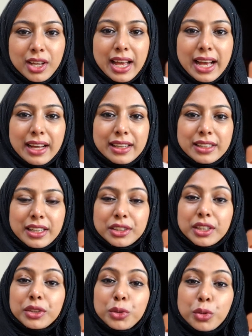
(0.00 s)
and uh, the
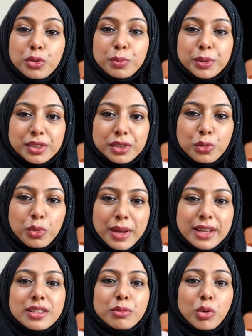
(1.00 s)
go-to person who
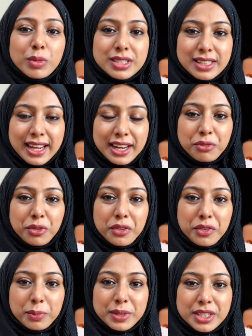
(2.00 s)
makes the moment light for
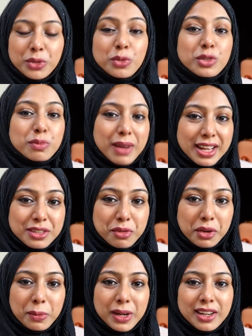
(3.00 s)
everybody who smiles
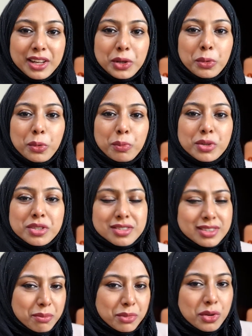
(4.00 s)
frequently who puts
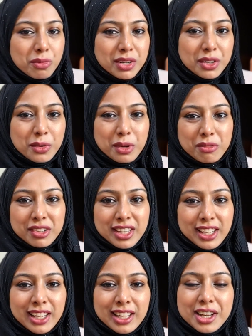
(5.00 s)
some humor into everything